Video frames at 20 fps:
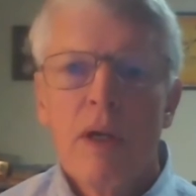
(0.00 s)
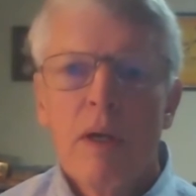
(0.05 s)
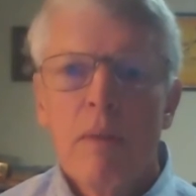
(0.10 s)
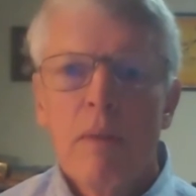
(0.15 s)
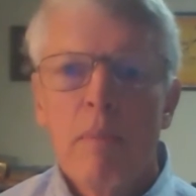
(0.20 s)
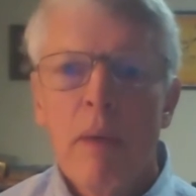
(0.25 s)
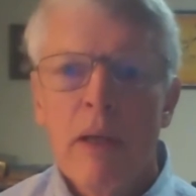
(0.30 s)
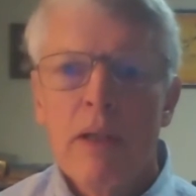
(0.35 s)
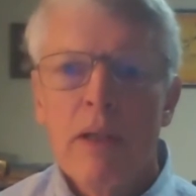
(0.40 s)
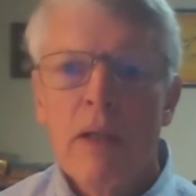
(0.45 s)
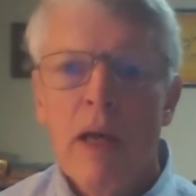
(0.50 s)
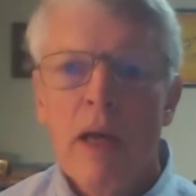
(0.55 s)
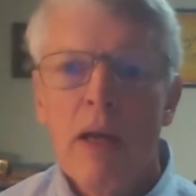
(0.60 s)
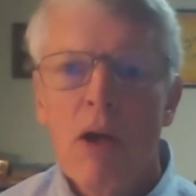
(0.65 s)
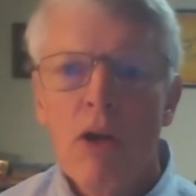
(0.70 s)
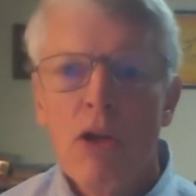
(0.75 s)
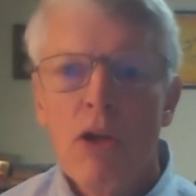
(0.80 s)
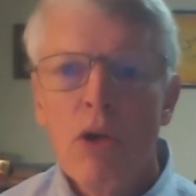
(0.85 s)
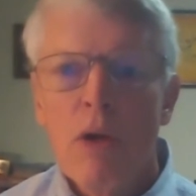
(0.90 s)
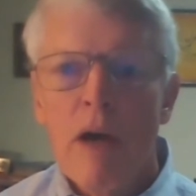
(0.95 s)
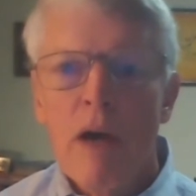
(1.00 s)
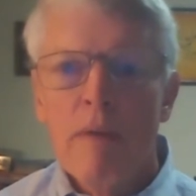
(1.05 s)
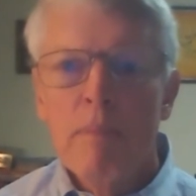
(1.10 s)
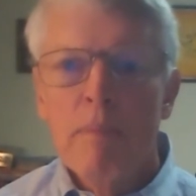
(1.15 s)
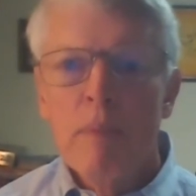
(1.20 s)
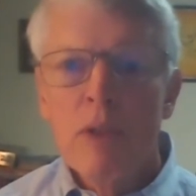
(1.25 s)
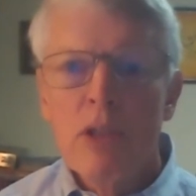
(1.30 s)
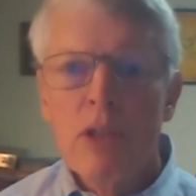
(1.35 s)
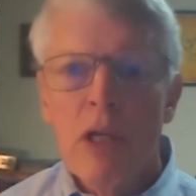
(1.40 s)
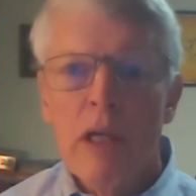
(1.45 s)
But I know you have
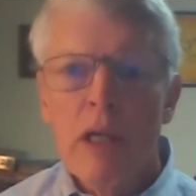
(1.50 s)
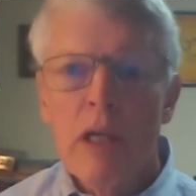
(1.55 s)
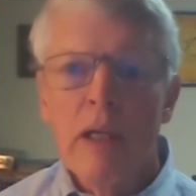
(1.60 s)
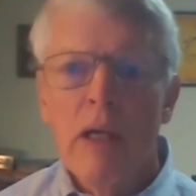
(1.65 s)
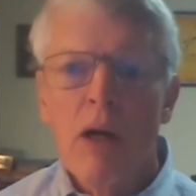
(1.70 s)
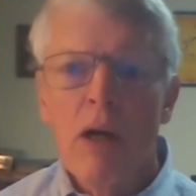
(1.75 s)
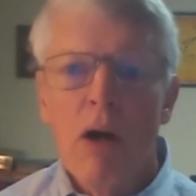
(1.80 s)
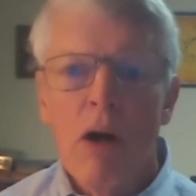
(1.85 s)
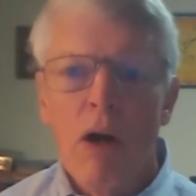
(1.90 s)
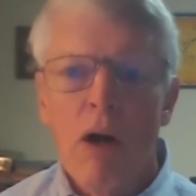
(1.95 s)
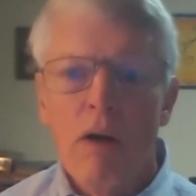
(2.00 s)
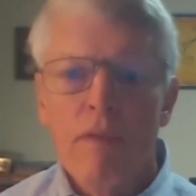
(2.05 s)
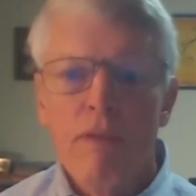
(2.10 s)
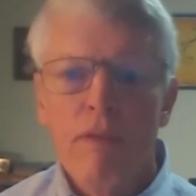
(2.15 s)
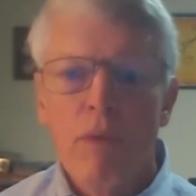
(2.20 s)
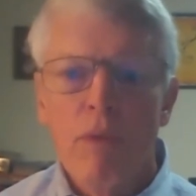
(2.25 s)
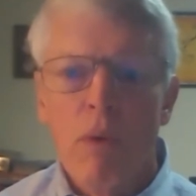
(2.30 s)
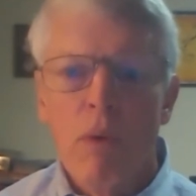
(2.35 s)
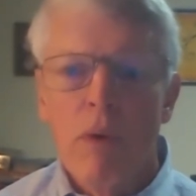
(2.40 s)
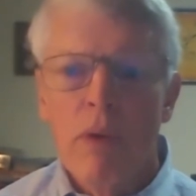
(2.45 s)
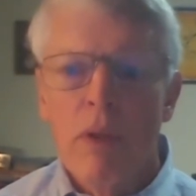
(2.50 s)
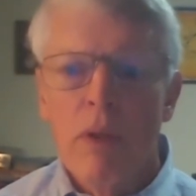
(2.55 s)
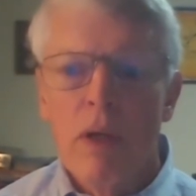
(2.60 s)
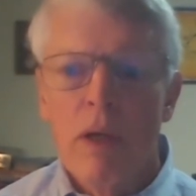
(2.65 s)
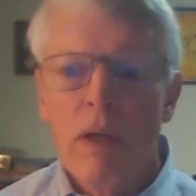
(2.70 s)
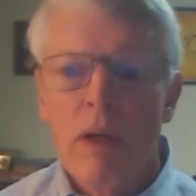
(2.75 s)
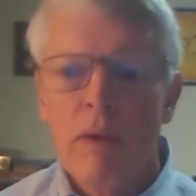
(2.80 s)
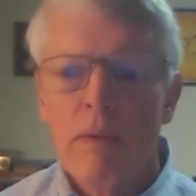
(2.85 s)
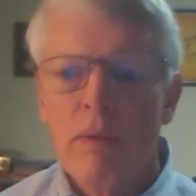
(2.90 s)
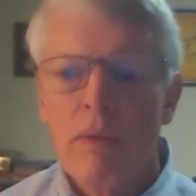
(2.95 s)
particularly a heart for
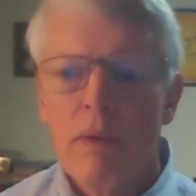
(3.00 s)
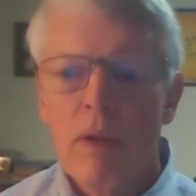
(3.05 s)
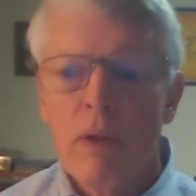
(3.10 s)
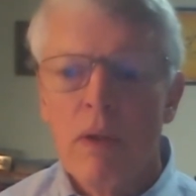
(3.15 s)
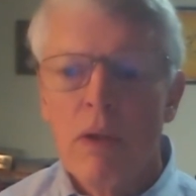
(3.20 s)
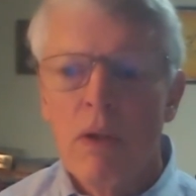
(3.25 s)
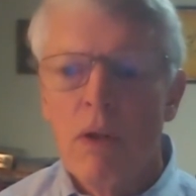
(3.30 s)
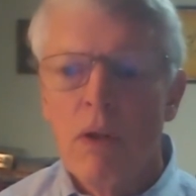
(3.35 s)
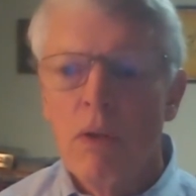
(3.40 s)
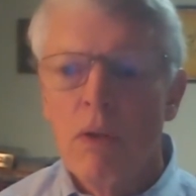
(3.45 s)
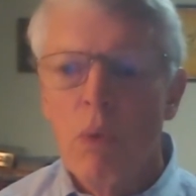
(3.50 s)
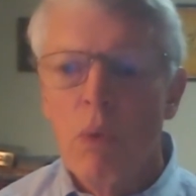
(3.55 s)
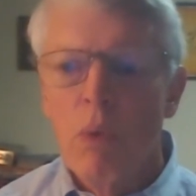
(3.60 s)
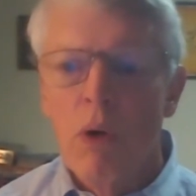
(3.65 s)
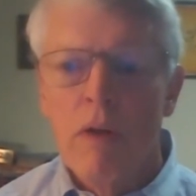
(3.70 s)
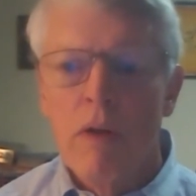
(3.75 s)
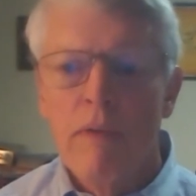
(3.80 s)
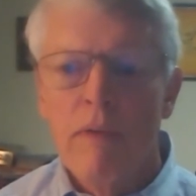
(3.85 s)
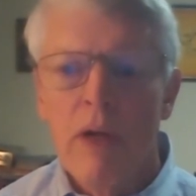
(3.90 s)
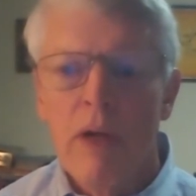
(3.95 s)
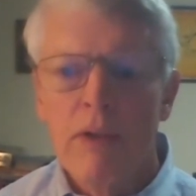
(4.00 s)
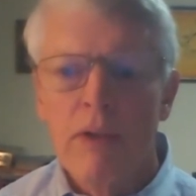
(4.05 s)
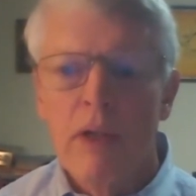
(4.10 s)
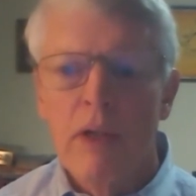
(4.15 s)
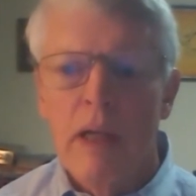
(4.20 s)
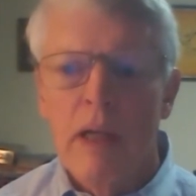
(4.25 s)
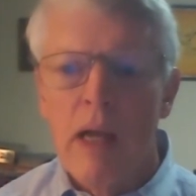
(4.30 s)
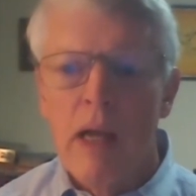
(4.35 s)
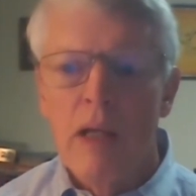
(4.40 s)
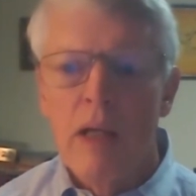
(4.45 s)
the work of health
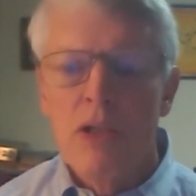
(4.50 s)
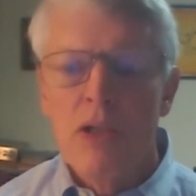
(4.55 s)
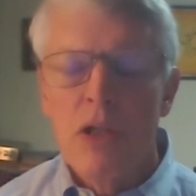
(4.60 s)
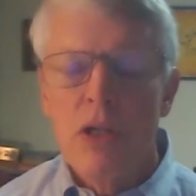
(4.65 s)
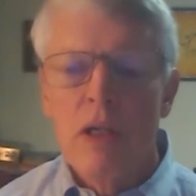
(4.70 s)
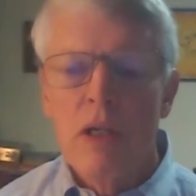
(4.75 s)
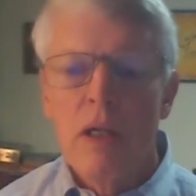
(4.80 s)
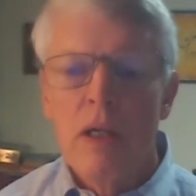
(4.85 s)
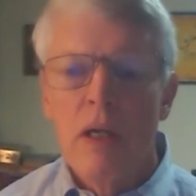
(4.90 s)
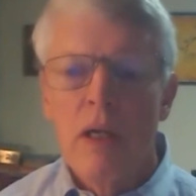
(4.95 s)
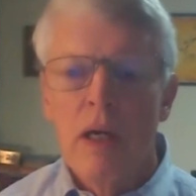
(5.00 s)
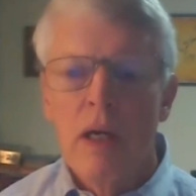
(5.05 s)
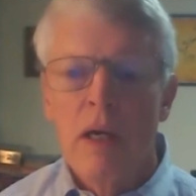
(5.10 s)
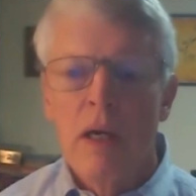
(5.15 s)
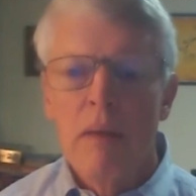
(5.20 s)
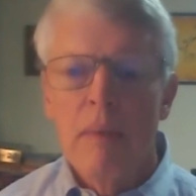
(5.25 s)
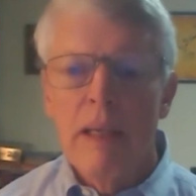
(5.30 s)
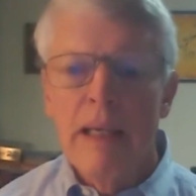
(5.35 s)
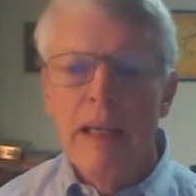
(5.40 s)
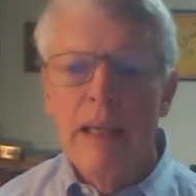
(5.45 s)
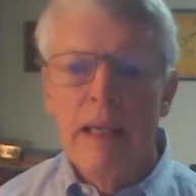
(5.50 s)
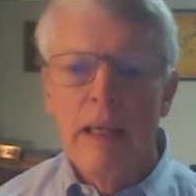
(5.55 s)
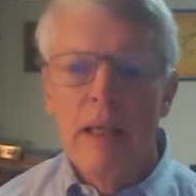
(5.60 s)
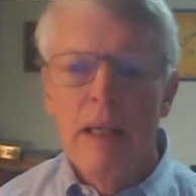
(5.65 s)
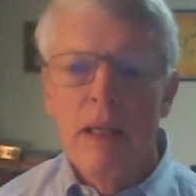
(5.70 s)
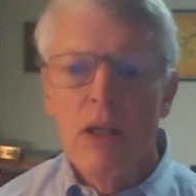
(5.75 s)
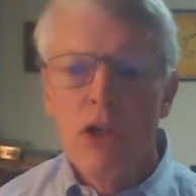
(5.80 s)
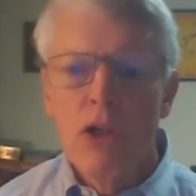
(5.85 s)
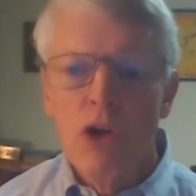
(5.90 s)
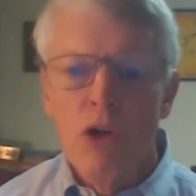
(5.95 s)
technology
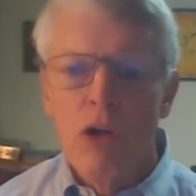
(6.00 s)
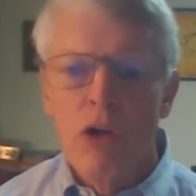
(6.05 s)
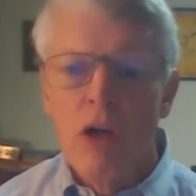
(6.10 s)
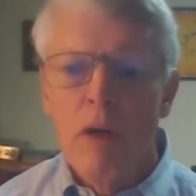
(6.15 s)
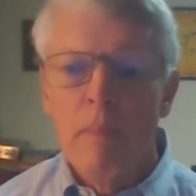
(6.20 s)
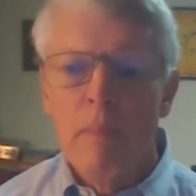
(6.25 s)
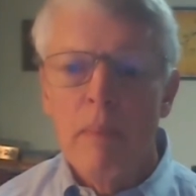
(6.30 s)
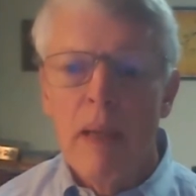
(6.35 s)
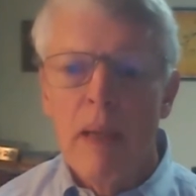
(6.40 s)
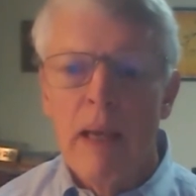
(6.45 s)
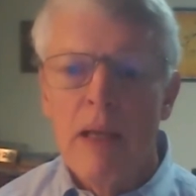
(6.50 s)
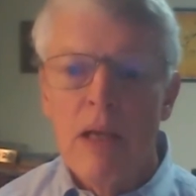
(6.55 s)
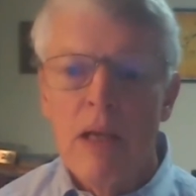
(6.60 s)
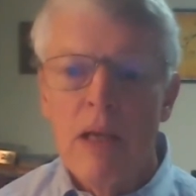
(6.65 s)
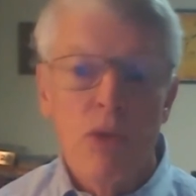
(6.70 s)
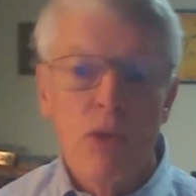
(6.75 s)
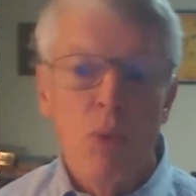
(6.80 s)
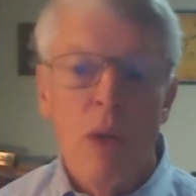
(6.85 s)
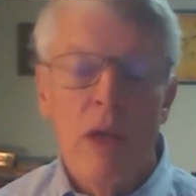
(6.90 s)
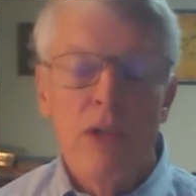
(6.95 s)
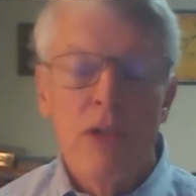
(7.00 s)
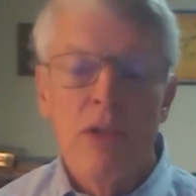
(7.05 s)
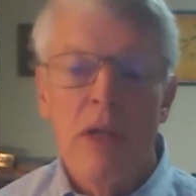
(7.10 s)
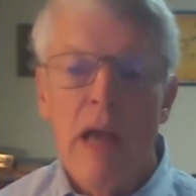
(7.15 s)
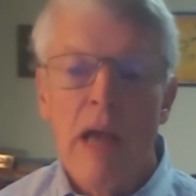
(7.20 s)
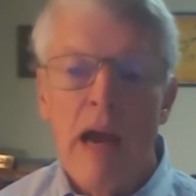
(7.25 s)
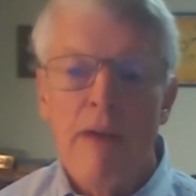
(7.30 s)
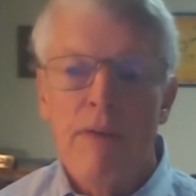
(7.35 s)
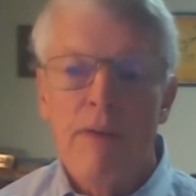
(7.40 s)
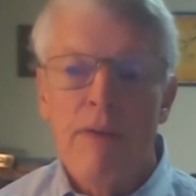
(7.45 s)
in Europe as well as in
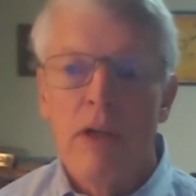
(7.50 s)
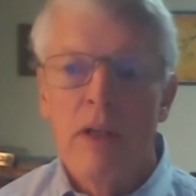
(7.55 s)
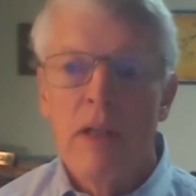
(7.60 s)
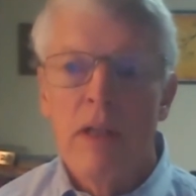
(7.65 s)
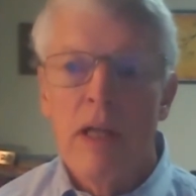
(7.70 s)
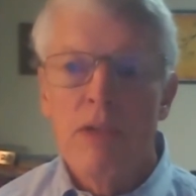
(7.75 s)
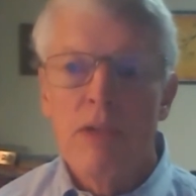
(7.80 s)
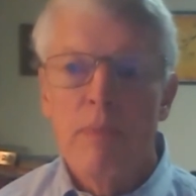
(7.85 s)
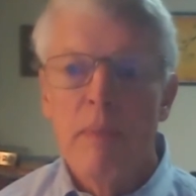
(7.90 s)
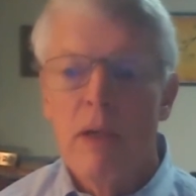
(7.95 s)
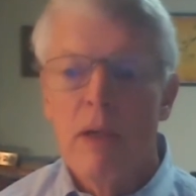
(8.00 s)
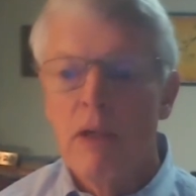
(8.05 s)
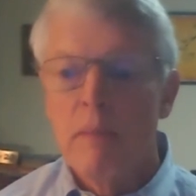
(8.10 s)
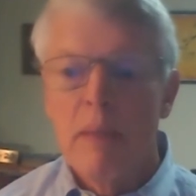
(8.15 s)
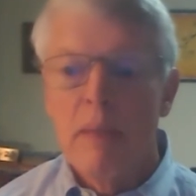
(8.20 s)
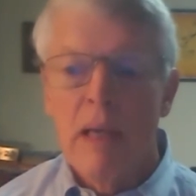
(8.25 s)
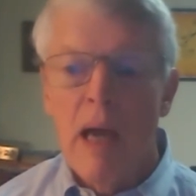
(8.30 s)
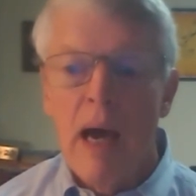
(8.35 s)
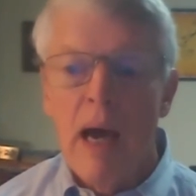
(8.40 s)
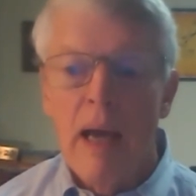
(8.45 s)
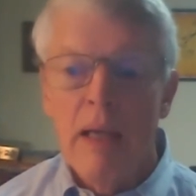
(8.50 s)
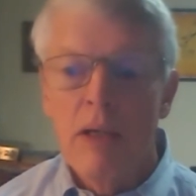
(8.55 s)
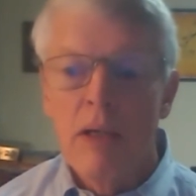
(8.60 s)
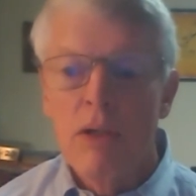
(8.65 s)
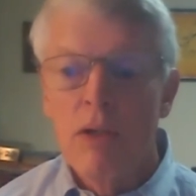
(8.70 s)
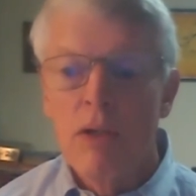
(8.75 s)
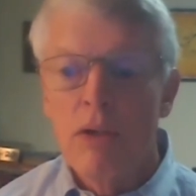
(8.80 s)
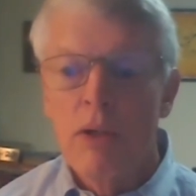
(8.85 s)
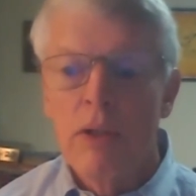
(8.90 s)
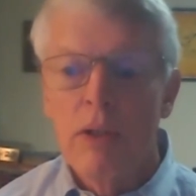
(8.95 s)
Africa, and that's really been
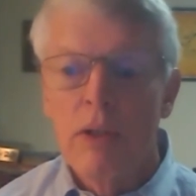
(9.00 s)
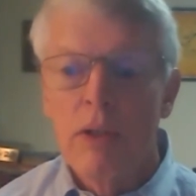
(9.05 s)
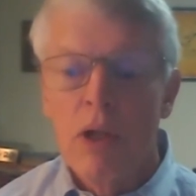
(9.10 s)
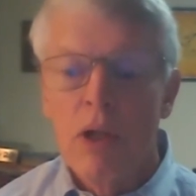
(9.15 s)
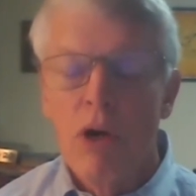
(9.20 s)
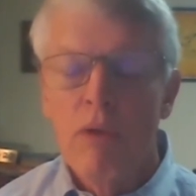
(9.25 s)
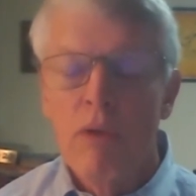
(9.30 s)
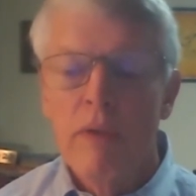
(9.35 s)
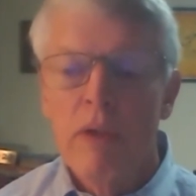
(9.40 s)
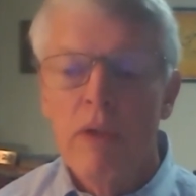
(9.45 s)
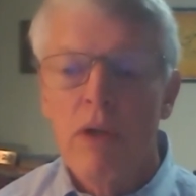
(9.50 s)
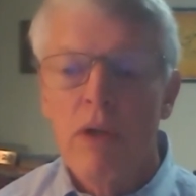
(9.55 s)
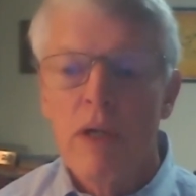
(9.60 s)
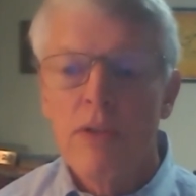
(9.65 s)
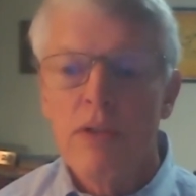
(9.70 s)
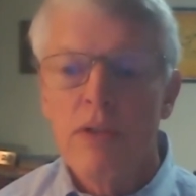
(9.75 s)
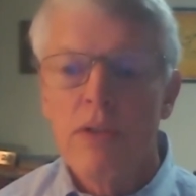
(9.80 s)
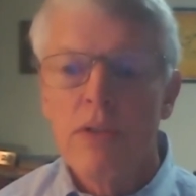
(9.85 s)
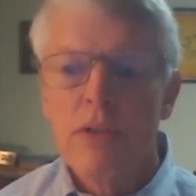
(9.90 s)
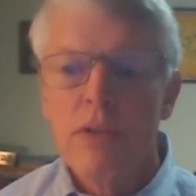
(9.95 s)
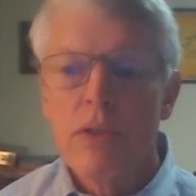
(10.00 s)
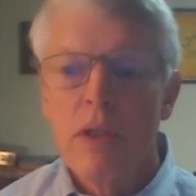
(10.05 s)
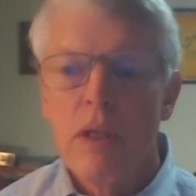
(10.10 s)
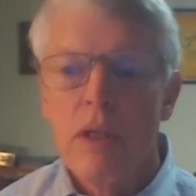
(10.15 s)
heightened during the COVID crisis.